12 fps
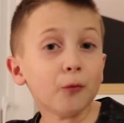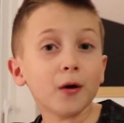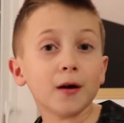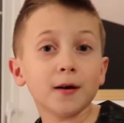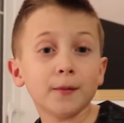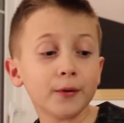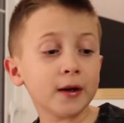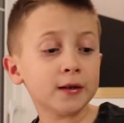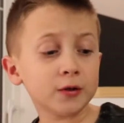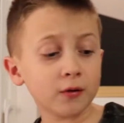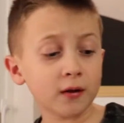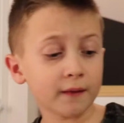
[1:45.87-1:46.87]
we're going to be
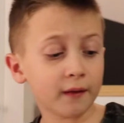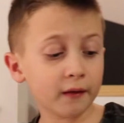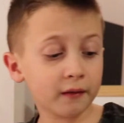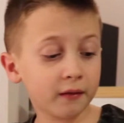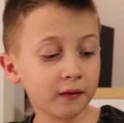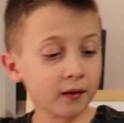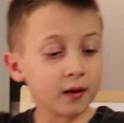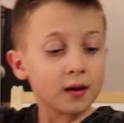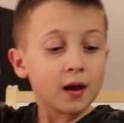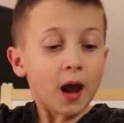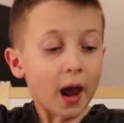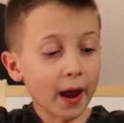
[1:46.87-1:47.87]
doing this.
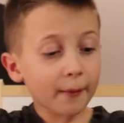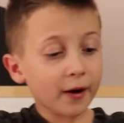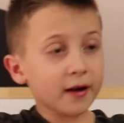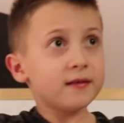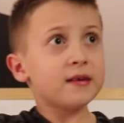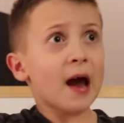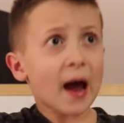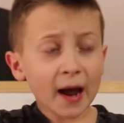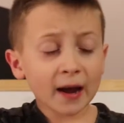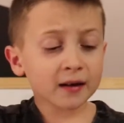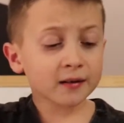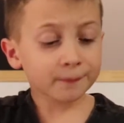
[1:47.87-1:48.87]
And my
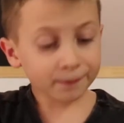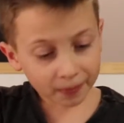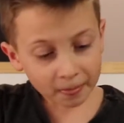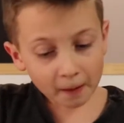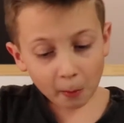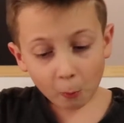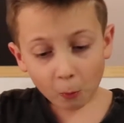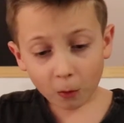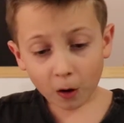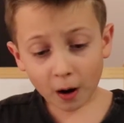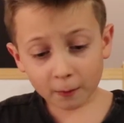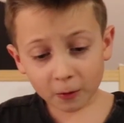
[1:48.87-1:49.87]
dad will
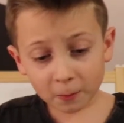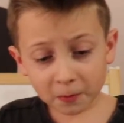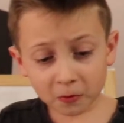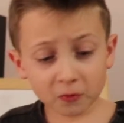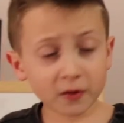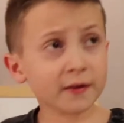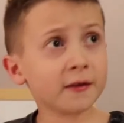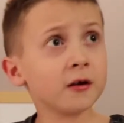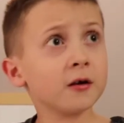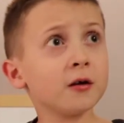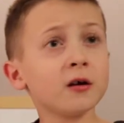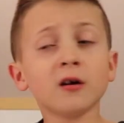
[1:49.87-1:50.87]
come up and read
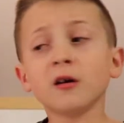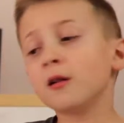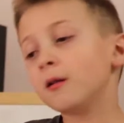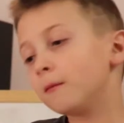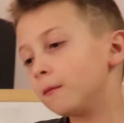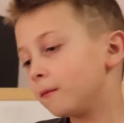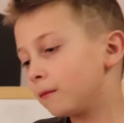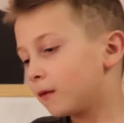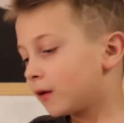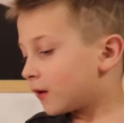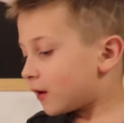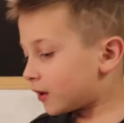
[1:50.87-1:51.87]
the
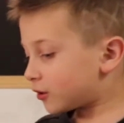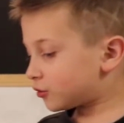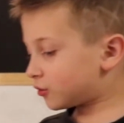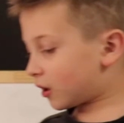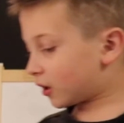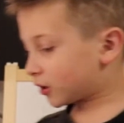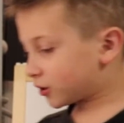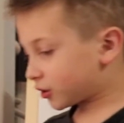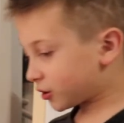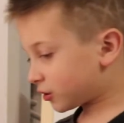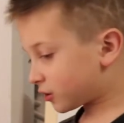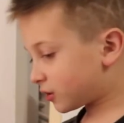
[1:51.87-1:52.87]

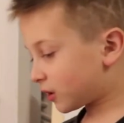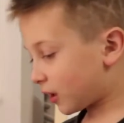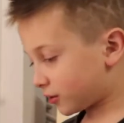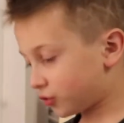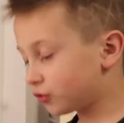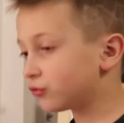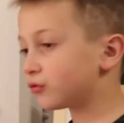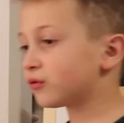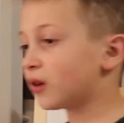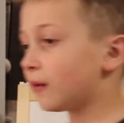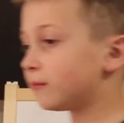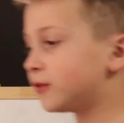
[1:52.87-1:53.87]
instructions as soon as
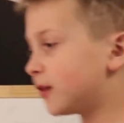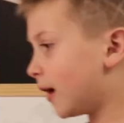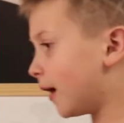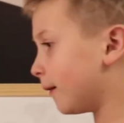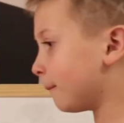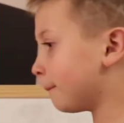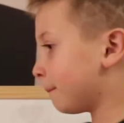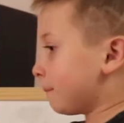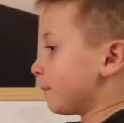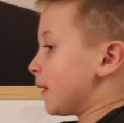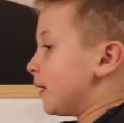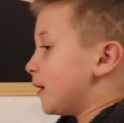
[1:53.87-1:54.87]
I'm done.
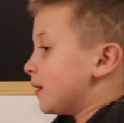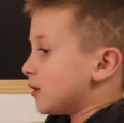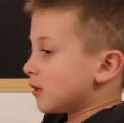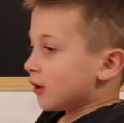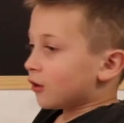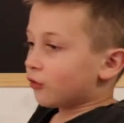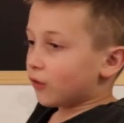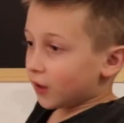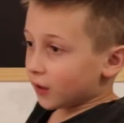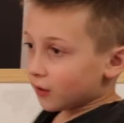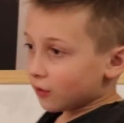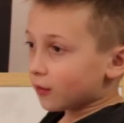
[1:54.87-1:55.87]

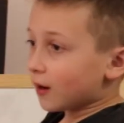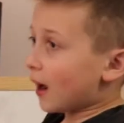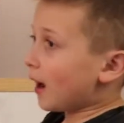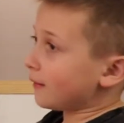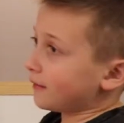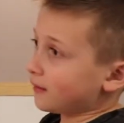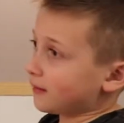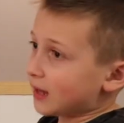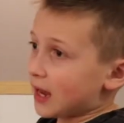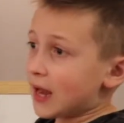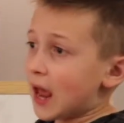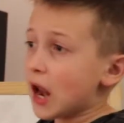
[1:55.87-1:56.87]
Greeting you guys and
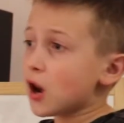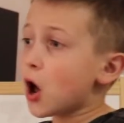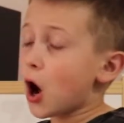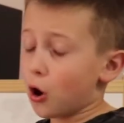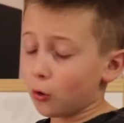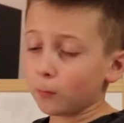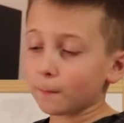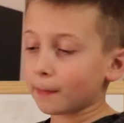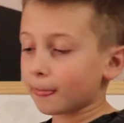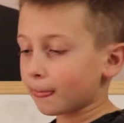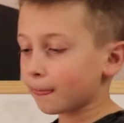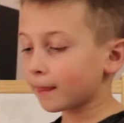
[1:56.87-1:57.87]
saying hello
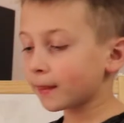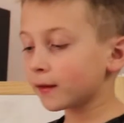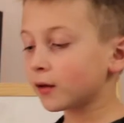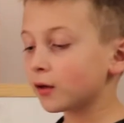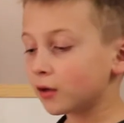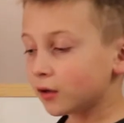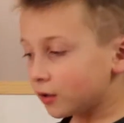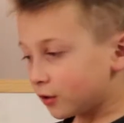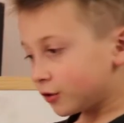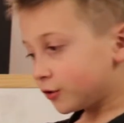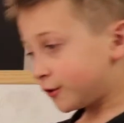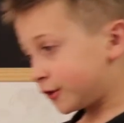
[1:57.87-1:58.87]

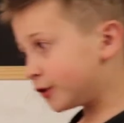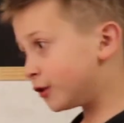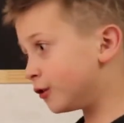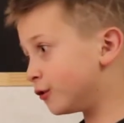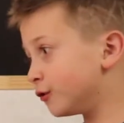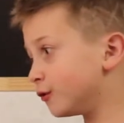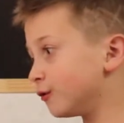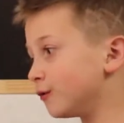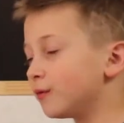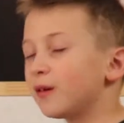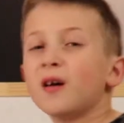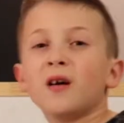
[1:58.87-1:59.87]

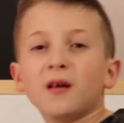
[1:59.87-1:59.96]
to